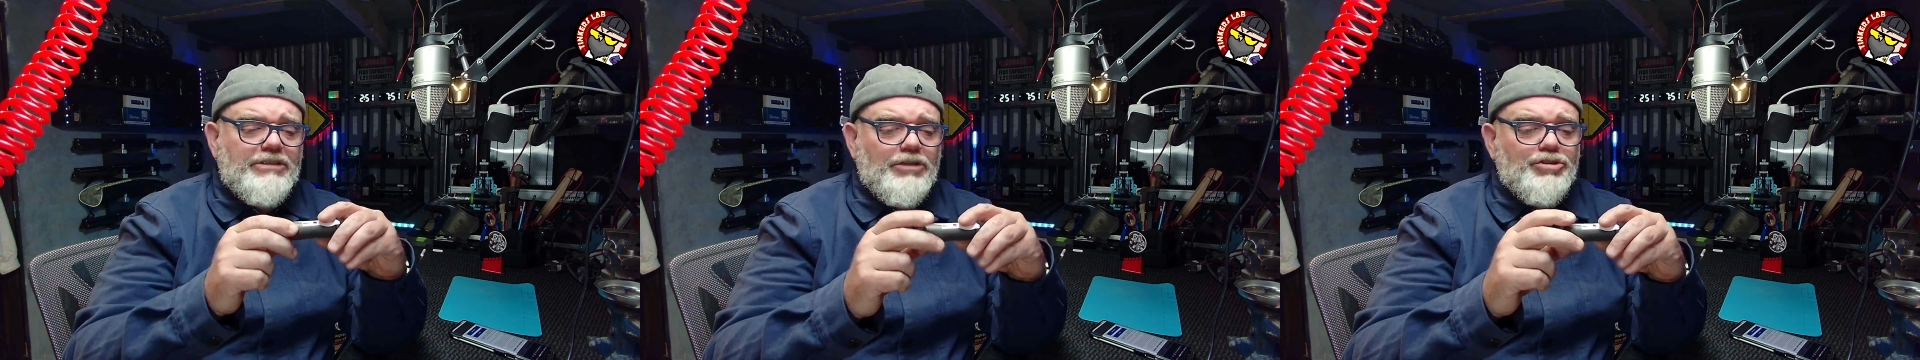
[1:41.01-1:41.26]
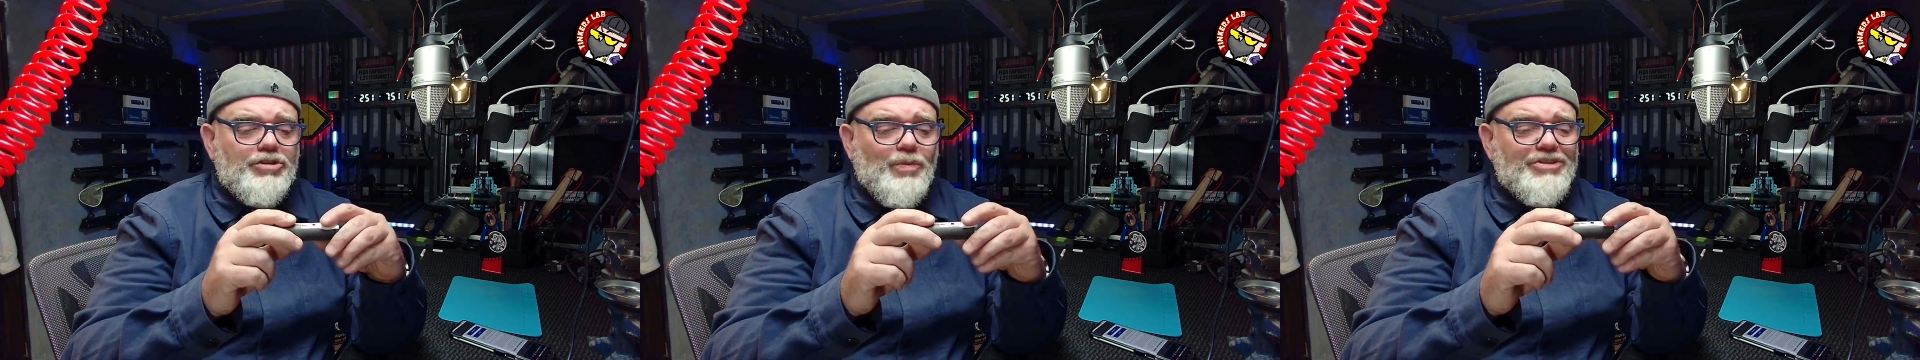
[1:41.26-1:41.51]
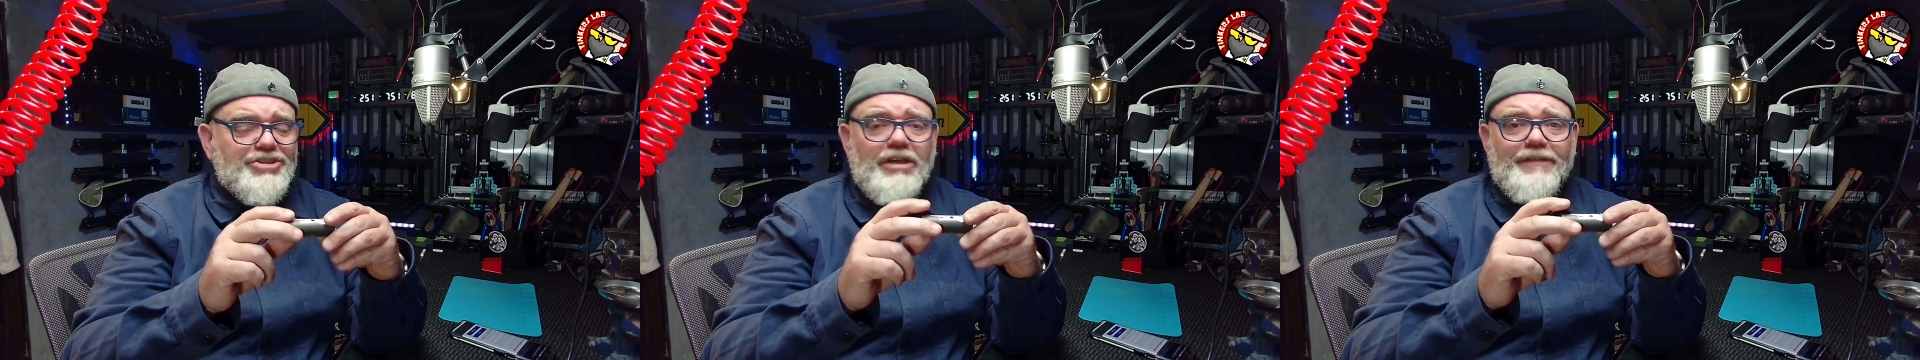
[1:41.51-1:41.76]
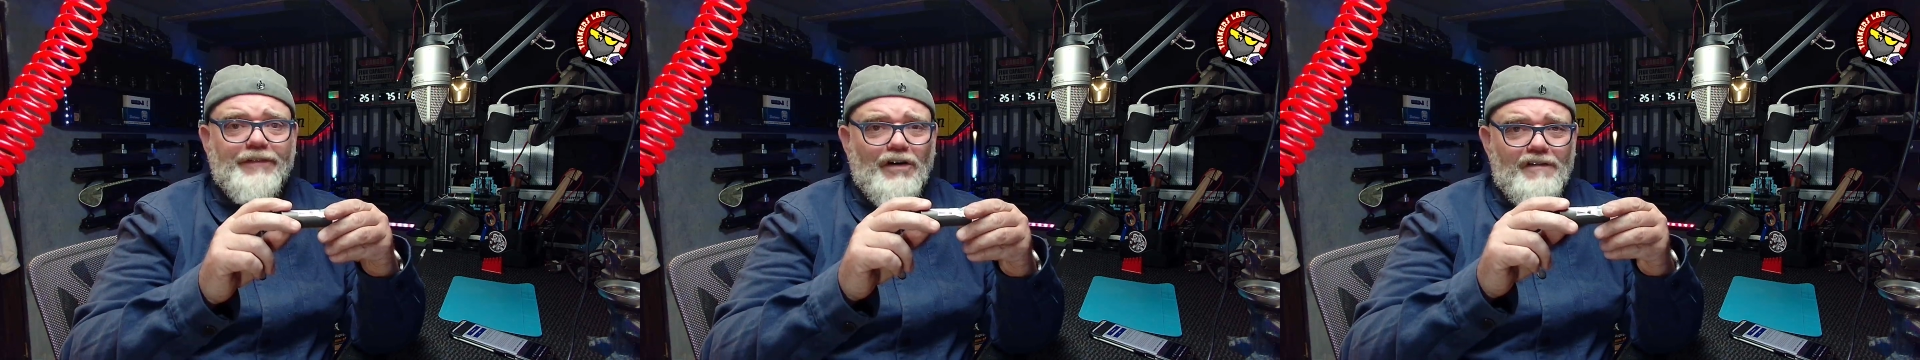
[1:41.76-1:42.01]
I used a Wister
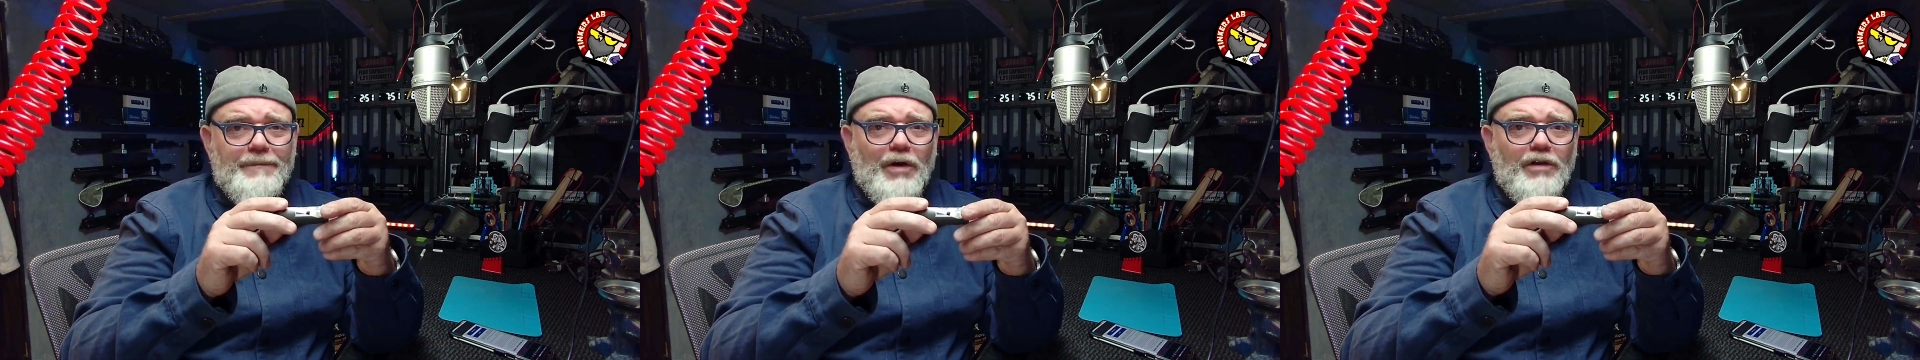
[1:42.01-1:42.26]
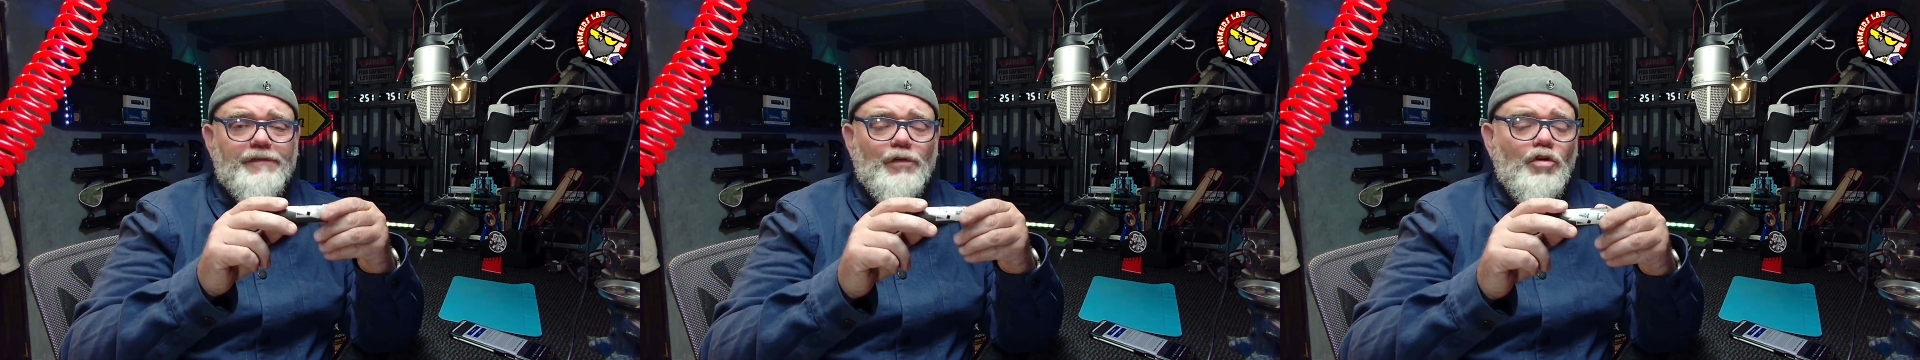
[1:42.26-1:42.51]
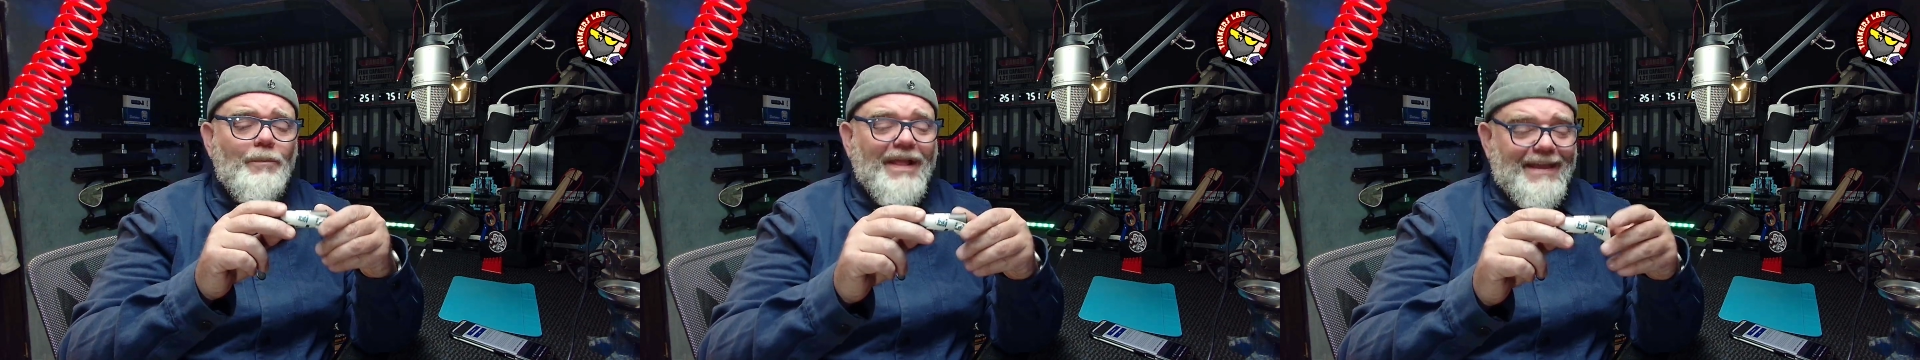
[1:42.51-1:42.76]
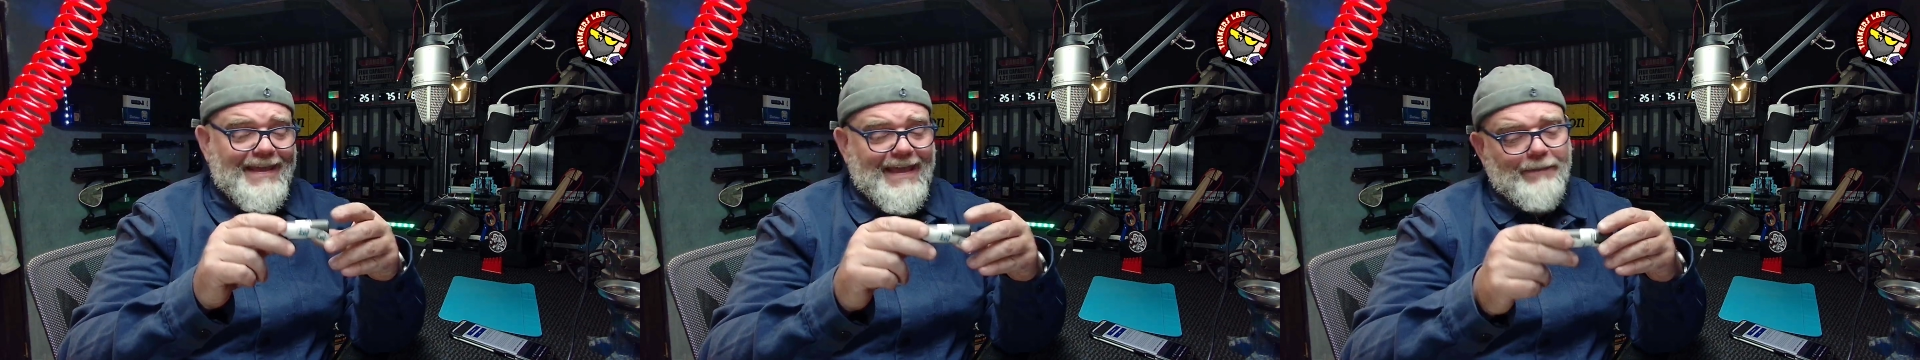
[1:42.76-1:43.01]
5x4
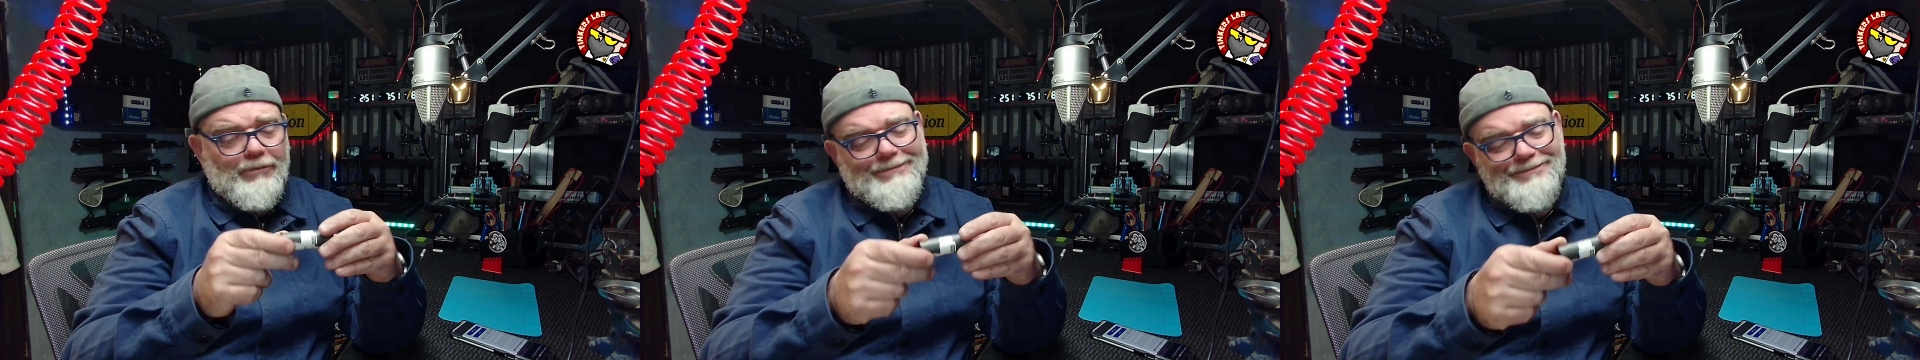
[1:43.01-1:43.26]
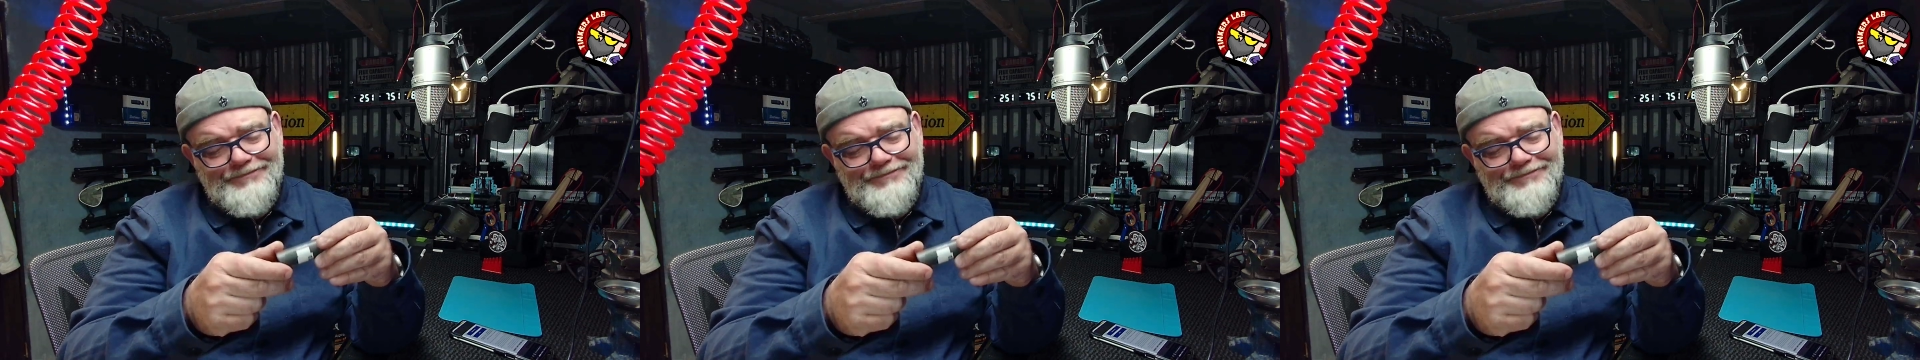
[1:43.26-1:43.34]
plate camera.